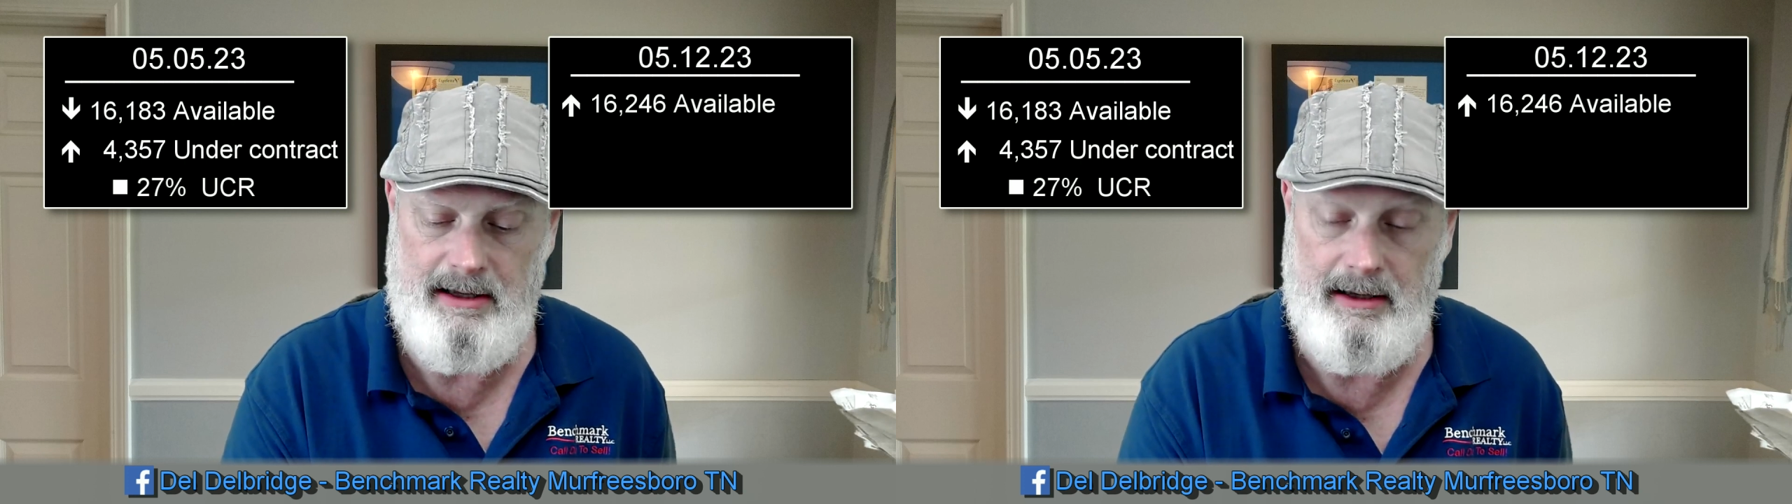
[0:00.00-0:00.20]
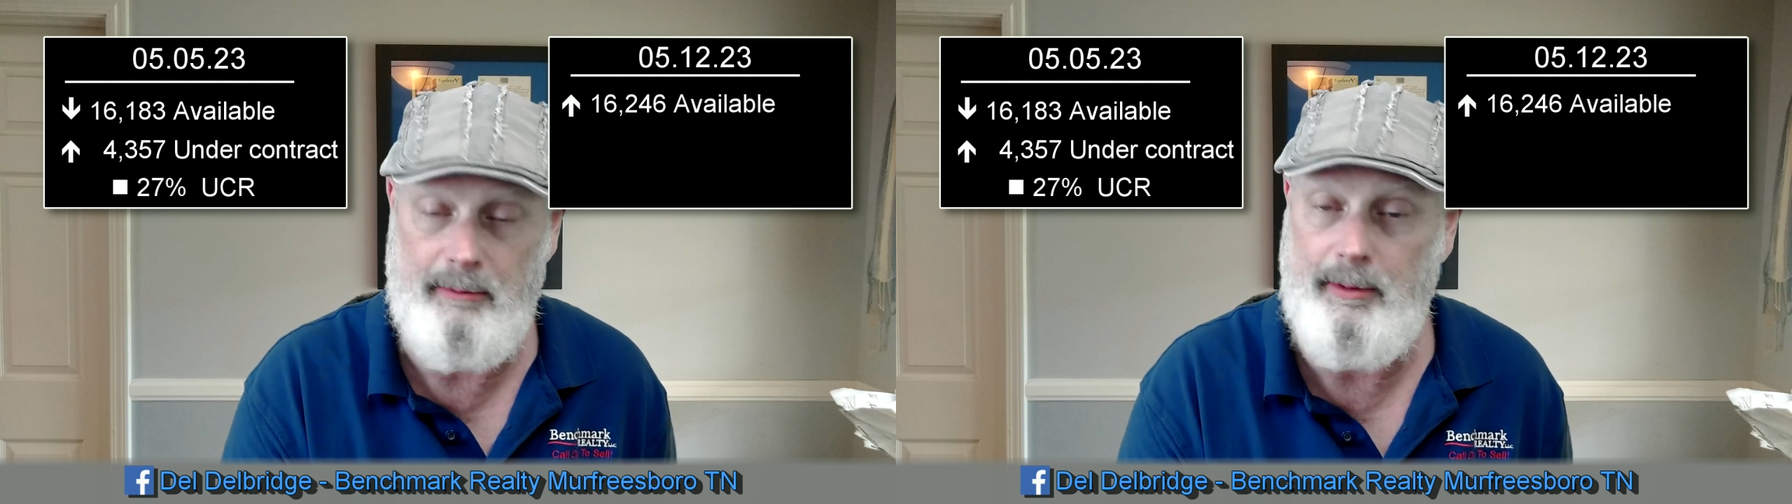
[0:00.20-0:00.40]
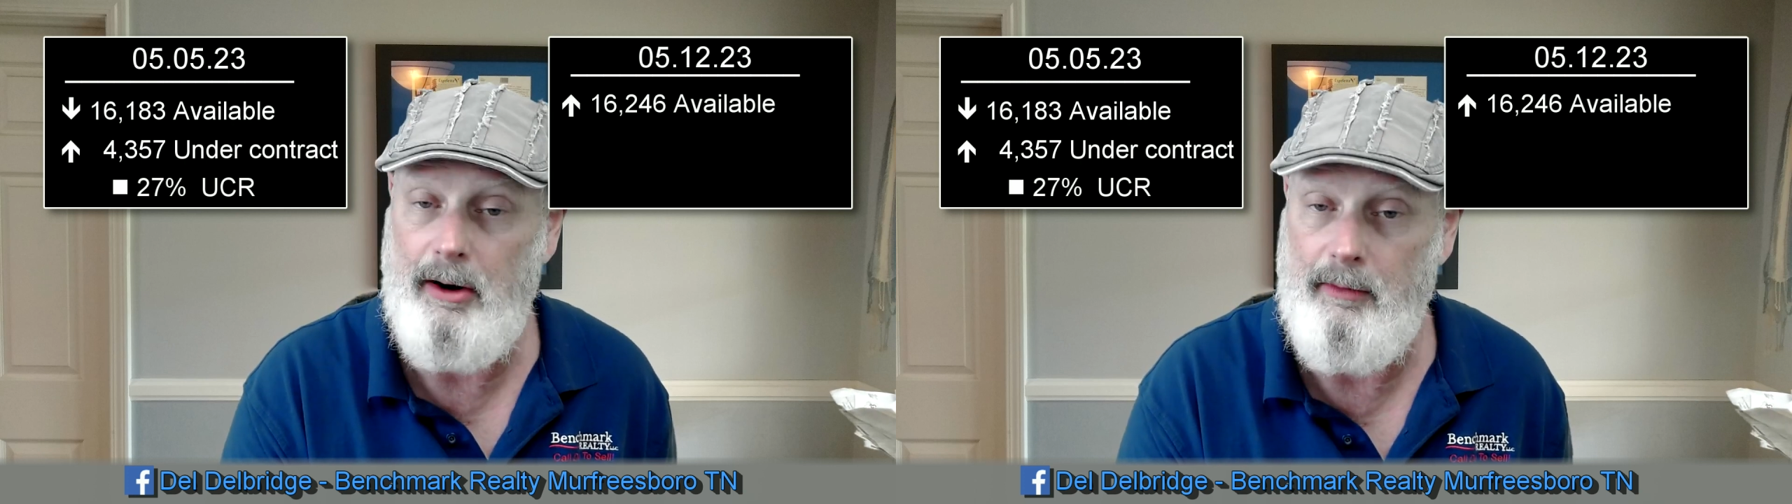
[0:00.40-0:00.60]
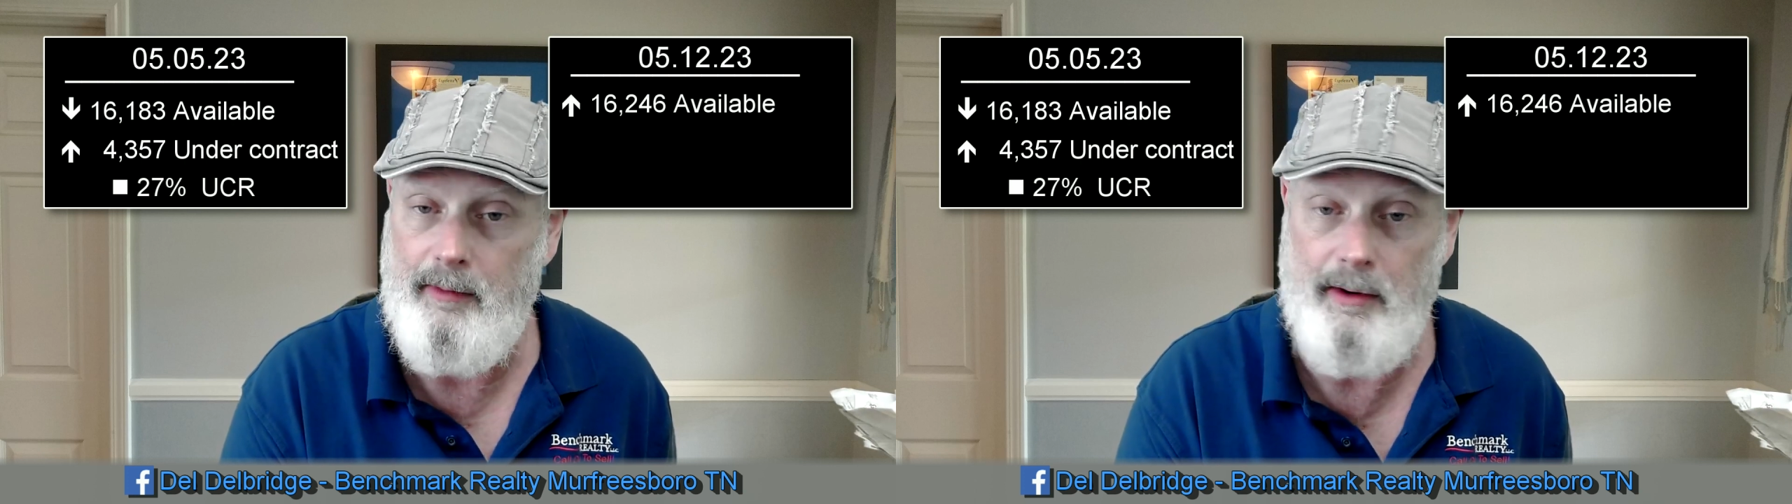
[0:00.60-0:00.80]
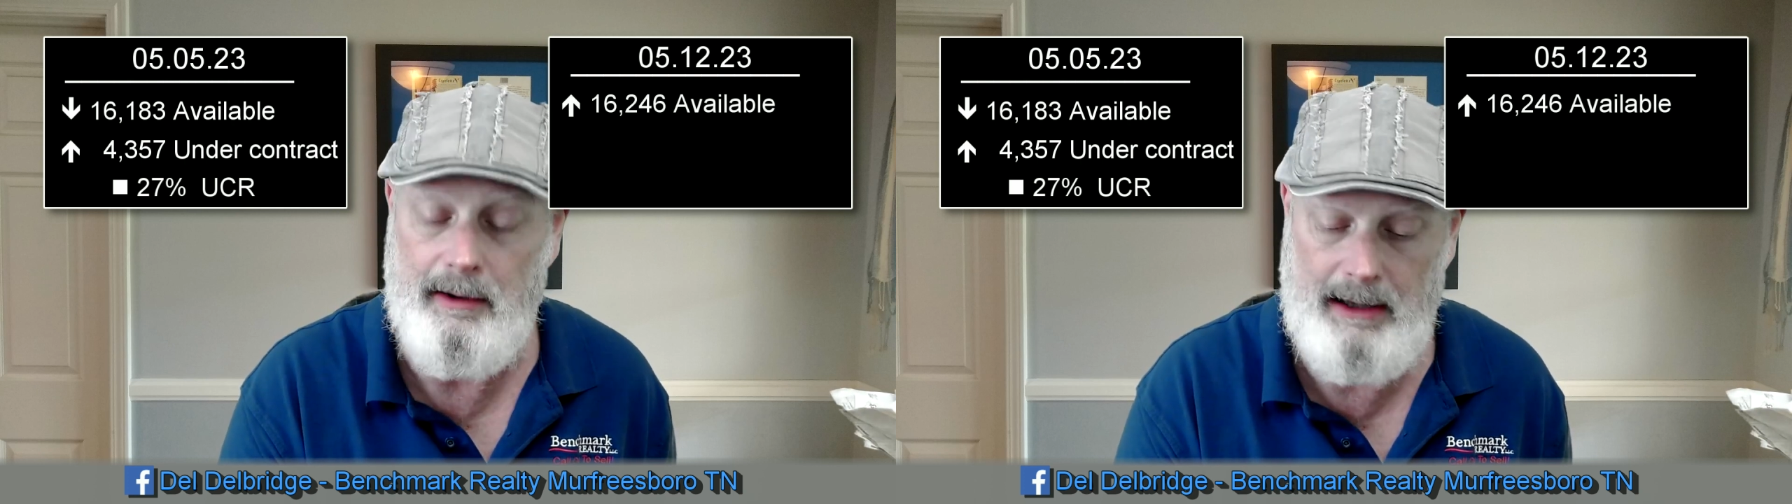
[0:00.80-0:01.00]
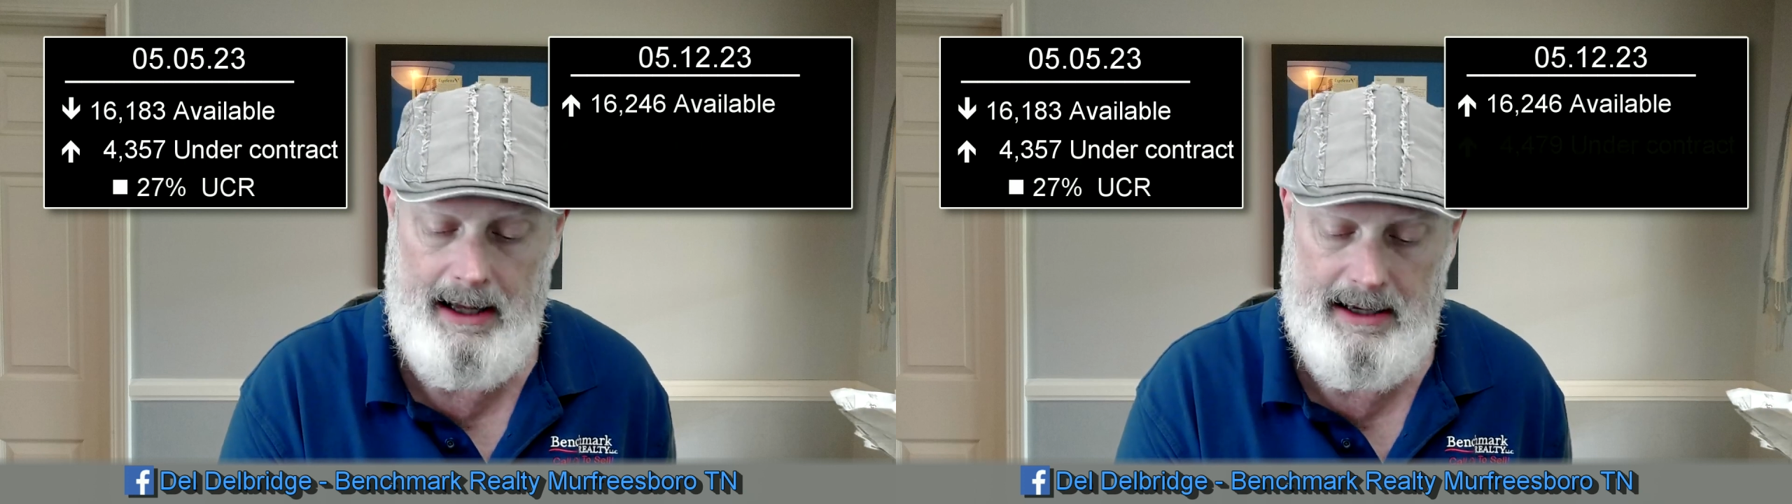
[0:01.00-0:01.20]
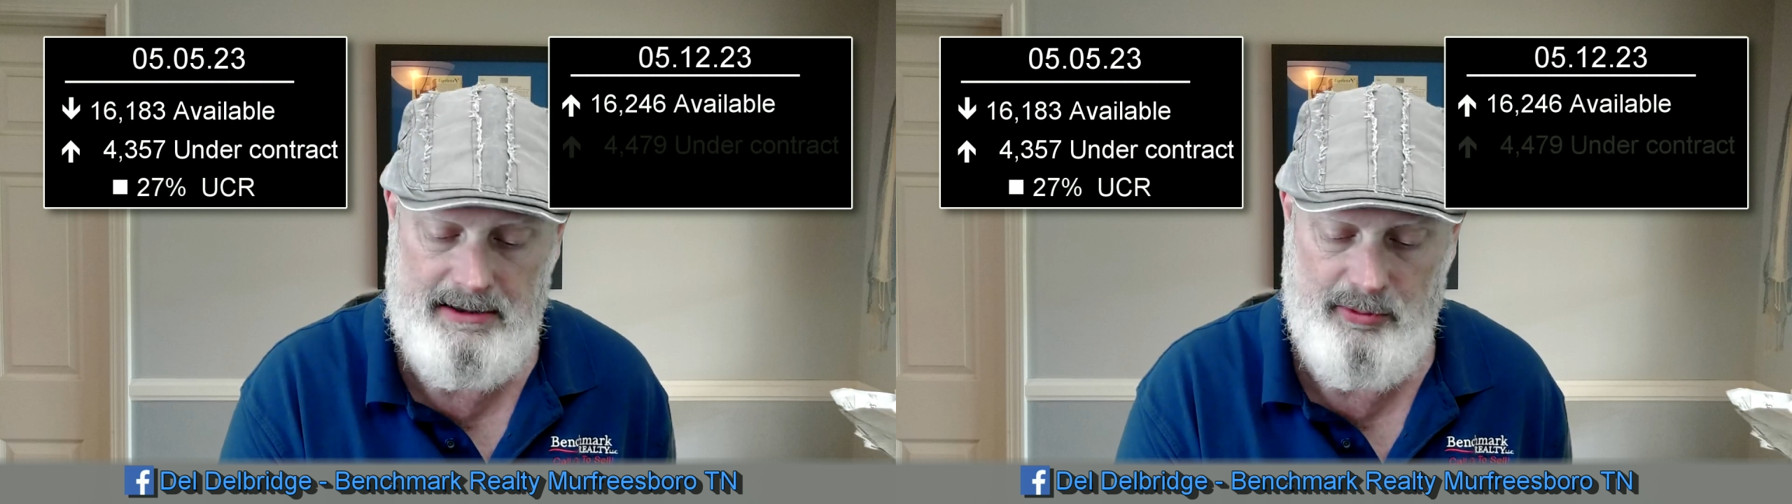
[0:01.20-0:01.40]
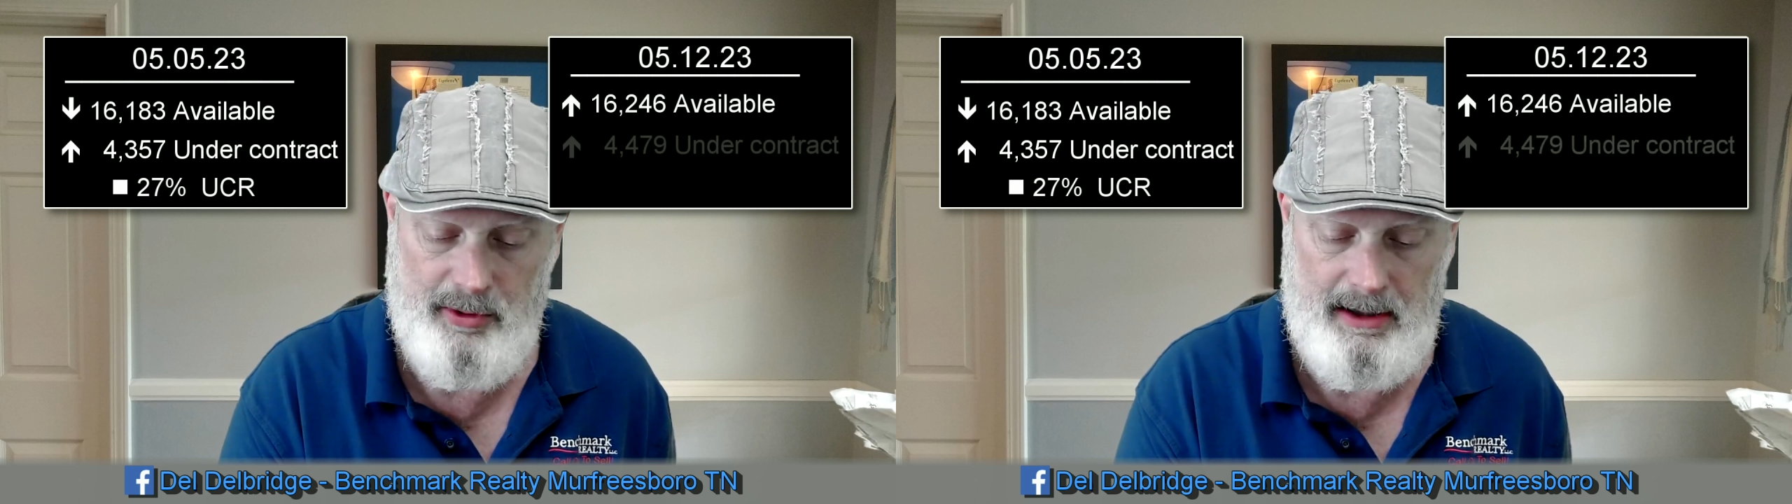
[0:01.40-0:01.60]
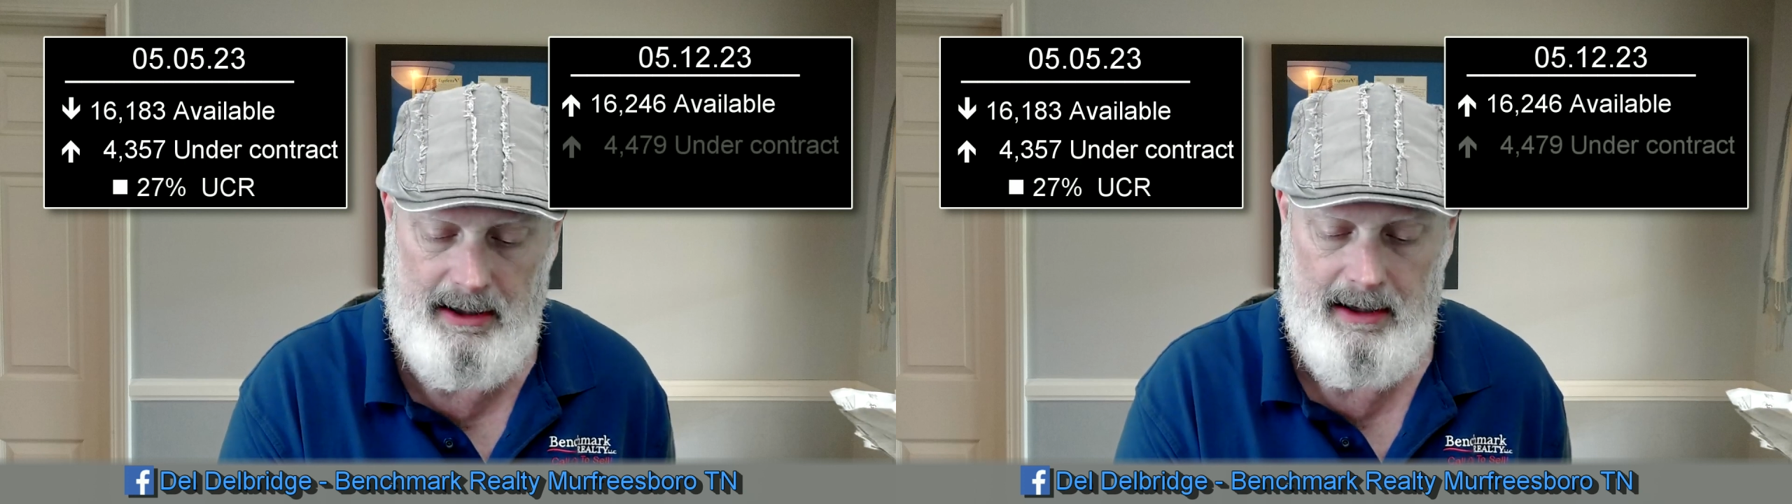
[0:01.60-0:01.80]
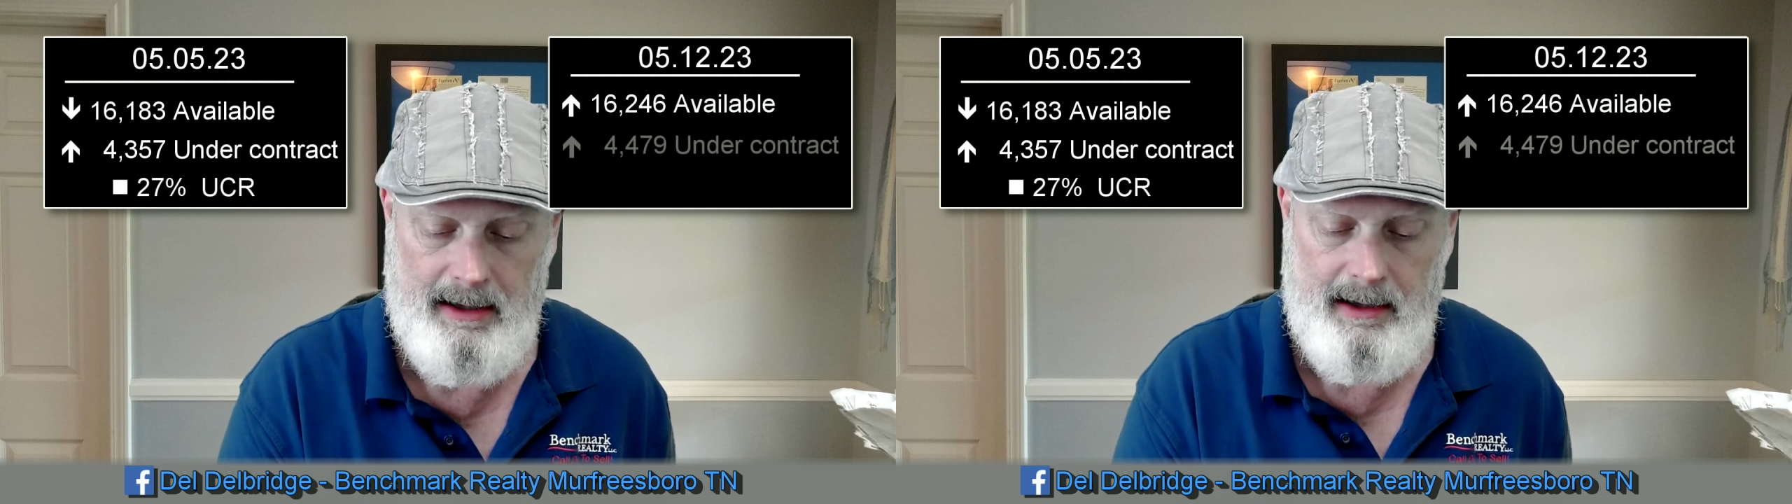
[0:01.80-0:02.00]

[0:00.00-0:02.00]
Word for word: little bit over last week,